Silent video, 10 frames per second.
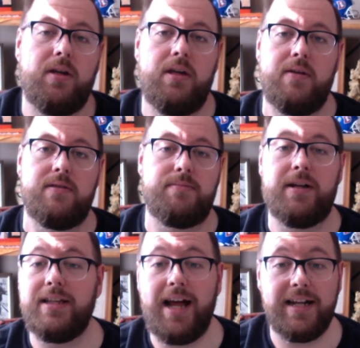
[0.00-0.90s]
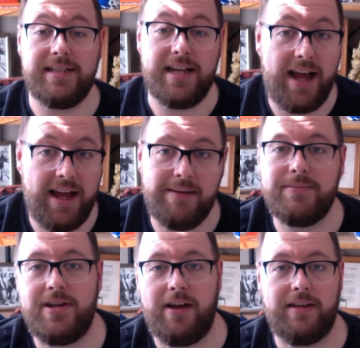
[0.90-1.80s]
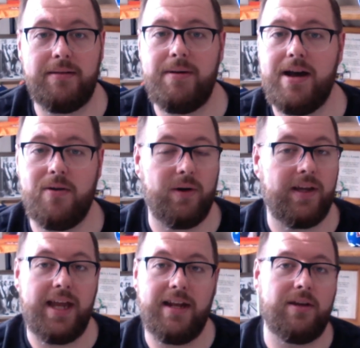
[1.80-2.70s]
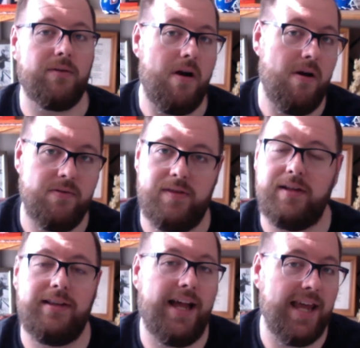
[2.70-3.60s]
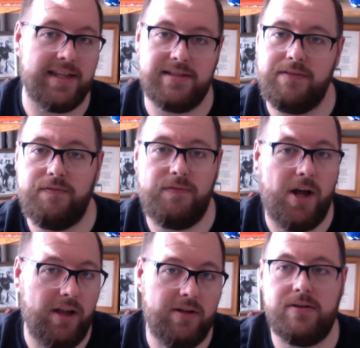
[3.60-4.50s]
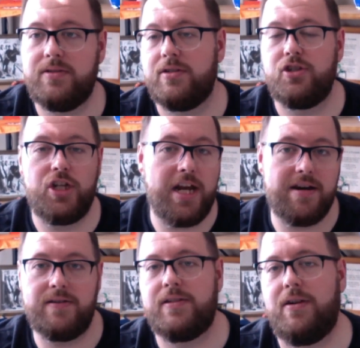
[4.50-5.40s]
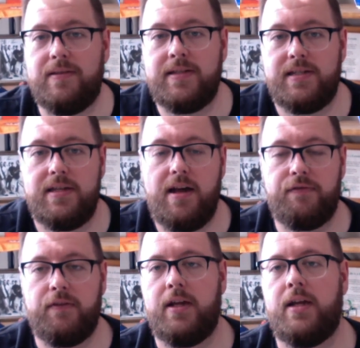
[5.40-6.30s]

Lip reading: We spend a lot of time talking about organic growth and likes and follows and shares and all this stuff.